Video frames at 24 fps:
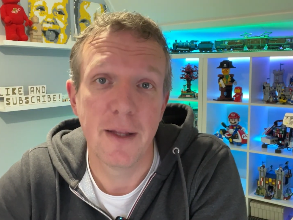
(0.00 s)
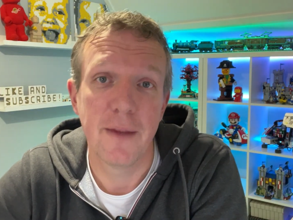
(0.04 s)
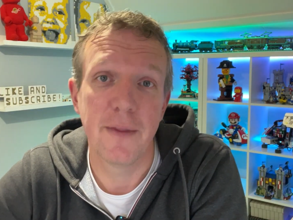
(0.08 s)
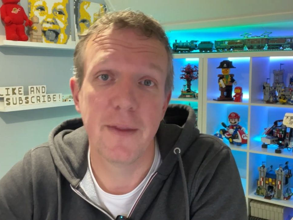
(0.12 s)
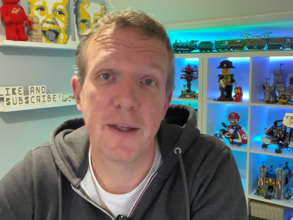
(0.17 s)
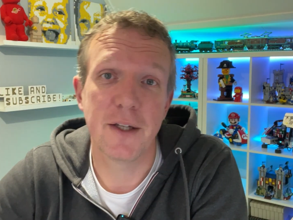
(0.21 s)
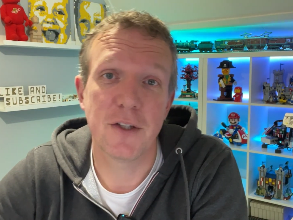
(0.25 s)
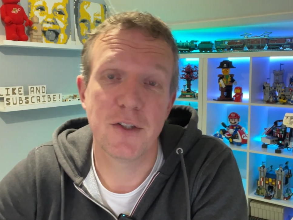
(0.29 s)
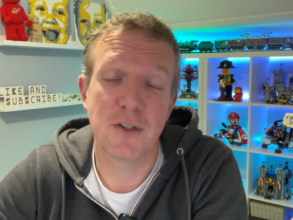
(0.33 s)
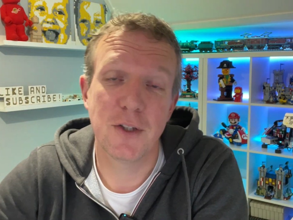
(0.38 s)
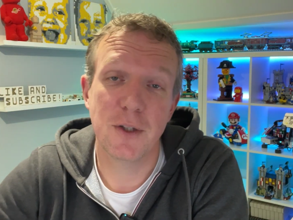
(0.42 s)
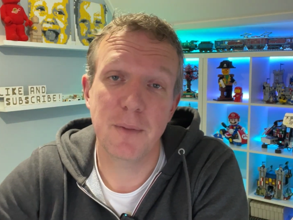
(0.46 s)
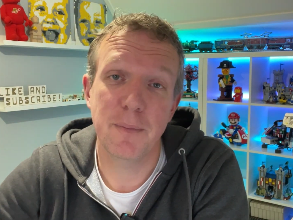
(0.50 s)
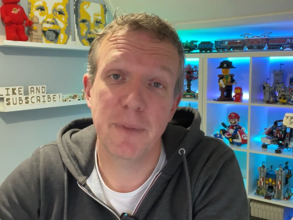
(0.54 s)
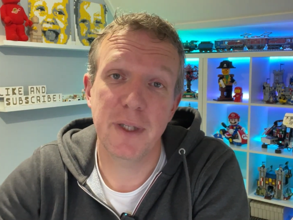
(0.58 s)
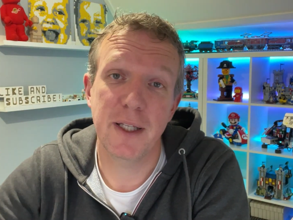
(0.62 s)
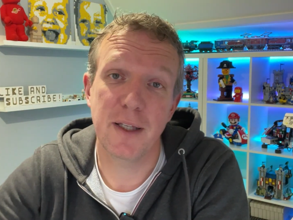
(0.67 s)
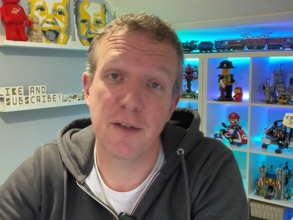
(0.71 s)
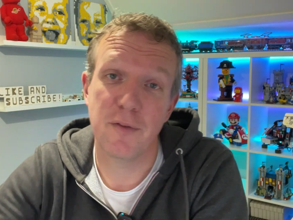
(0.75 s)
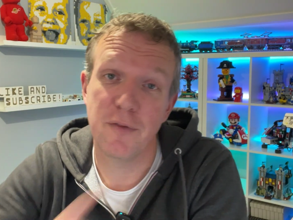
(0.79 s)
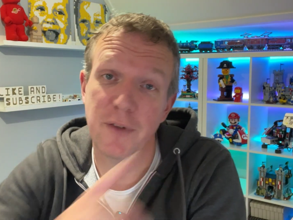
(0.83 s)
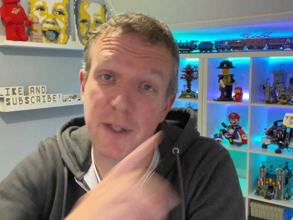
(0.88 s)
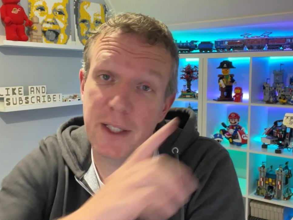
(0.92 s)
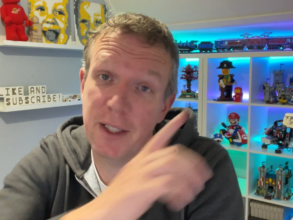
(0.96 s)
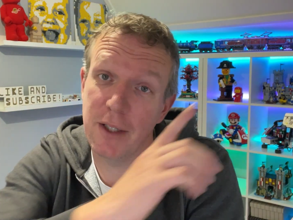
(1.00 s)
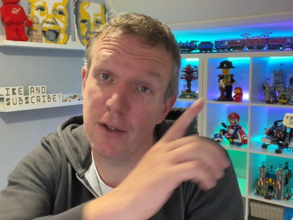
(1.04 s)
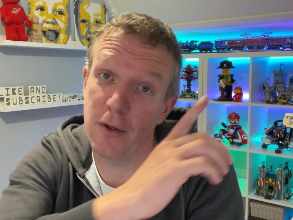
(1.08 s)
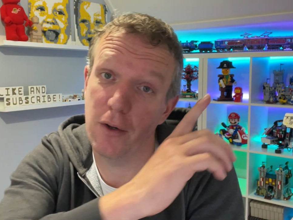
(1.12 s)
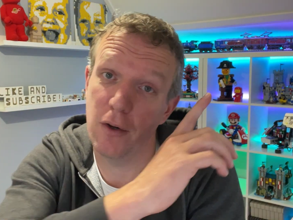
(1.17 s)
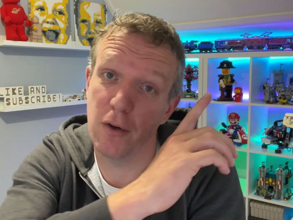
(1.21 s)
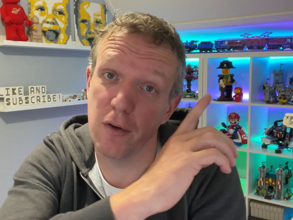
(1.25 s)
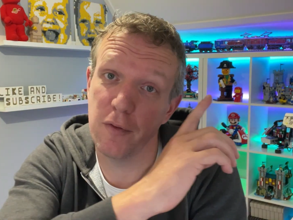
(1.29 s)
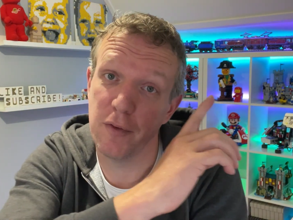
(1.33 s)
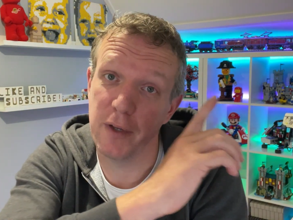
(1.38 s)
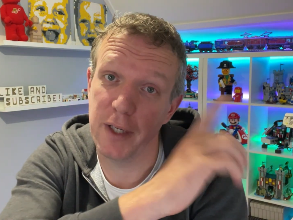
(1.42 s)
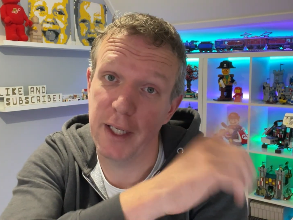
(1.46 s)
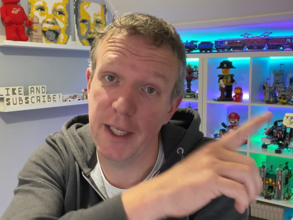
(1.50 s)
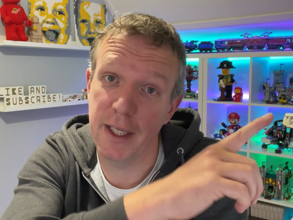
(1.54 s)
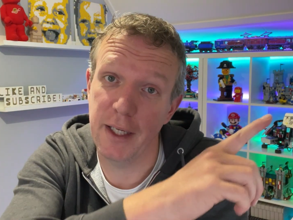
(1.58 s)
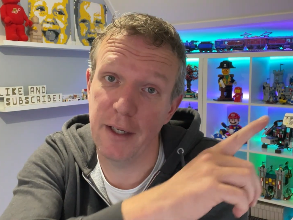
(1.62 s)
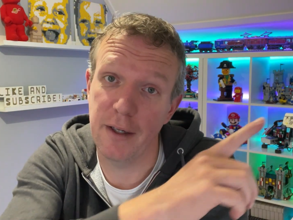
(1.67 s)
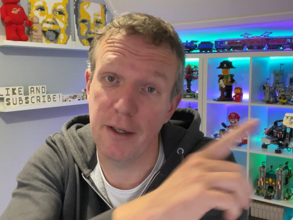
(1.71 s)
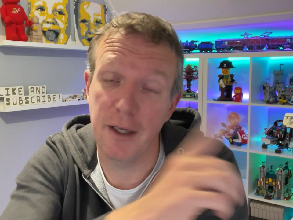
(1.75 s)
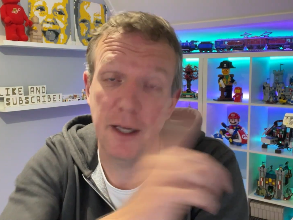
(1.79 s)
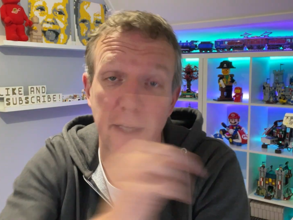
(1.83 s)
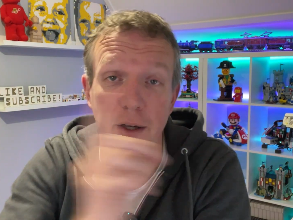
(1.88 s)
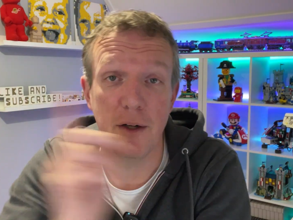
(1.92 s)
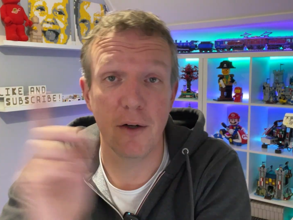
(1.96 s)
there should be a video over
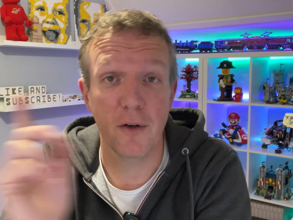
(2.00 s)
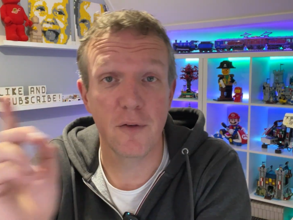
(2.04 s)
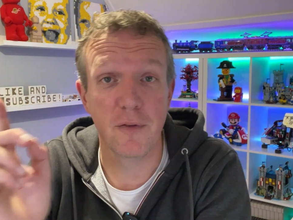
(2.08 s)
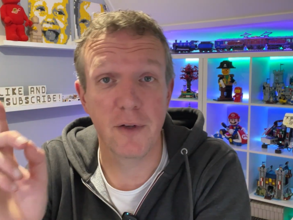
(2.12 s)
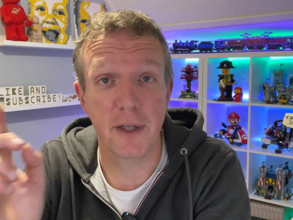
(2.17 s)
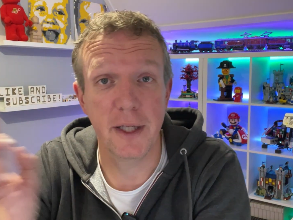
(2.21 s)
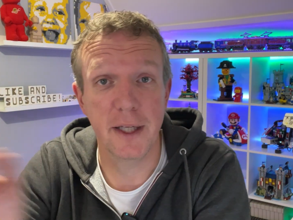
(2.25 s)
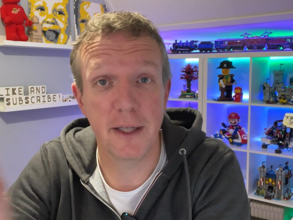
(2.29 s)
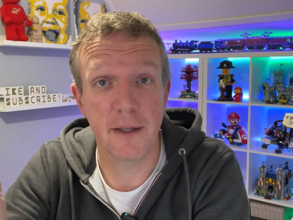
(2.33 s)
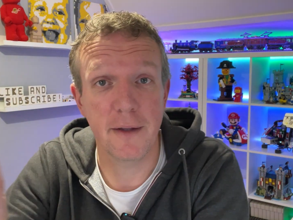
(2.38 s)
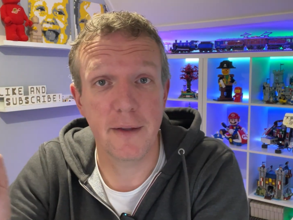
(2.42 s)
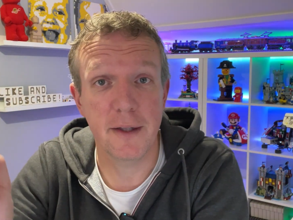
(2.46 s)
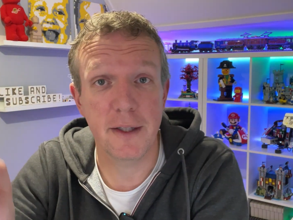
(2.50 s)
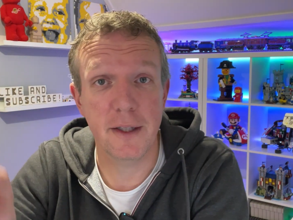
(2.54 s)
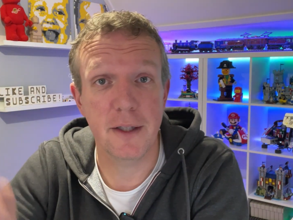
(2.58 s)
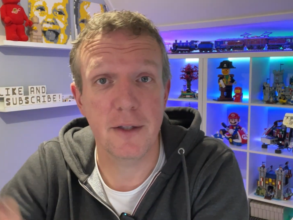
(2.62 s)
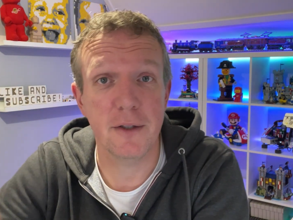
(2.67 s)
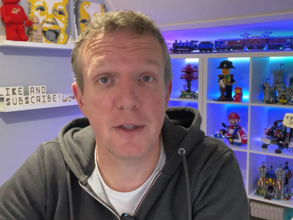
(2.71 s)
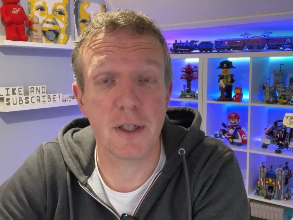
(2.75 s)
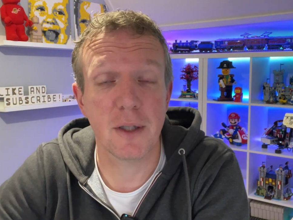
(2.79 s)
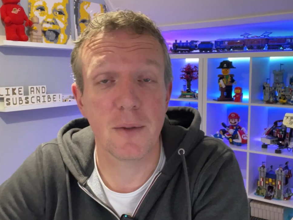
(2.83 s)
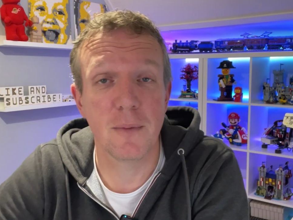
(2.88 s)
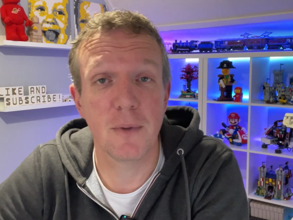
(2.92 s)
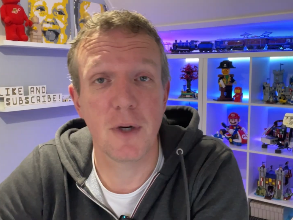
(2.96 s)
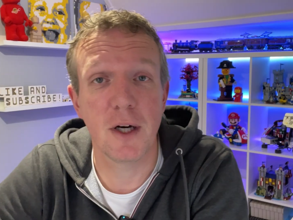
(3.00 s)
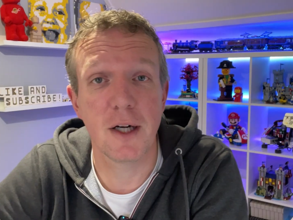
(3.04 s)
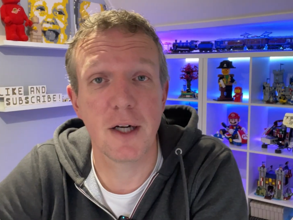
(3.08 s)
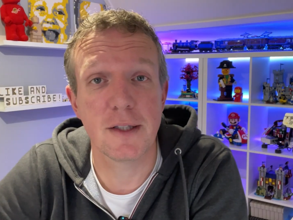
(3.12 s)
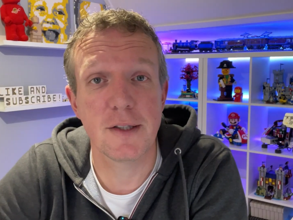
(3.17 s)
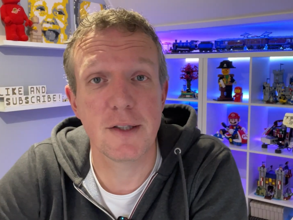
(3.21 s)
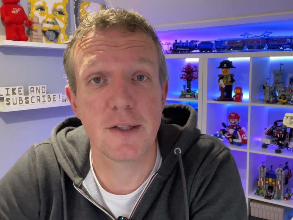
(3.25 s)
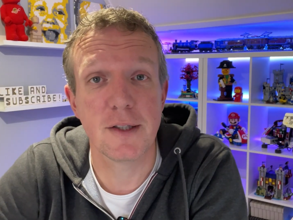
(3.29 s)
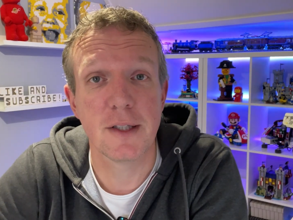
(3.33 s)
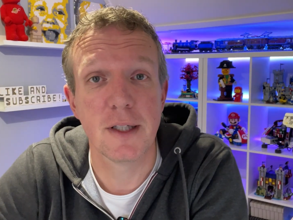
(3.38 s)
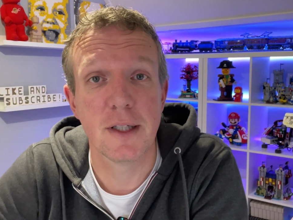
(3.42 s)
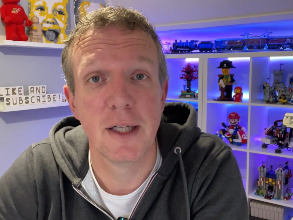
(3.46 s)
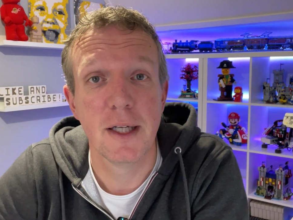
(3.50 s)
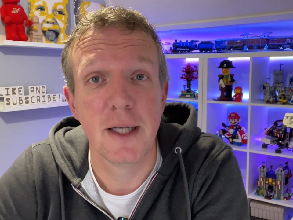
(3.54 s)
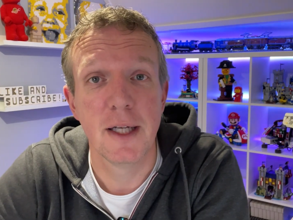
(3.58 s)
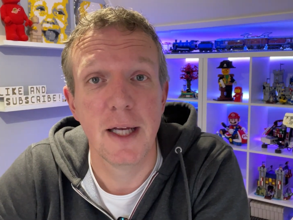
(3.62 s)
here and over here that you can watch.